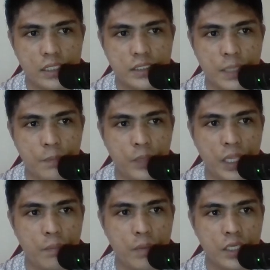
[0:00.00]

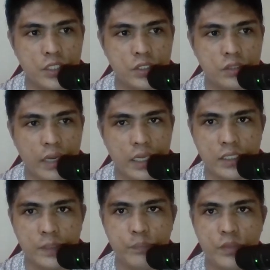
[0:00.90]
template manager right
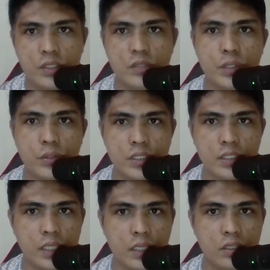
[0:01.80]
here so when you guys
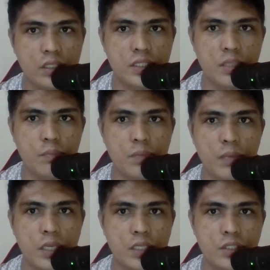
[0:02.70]
click on this
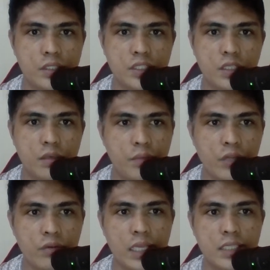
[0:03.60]
template manager it's gonna
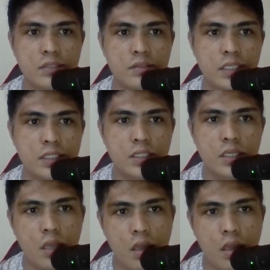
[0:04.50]
bring you guys to this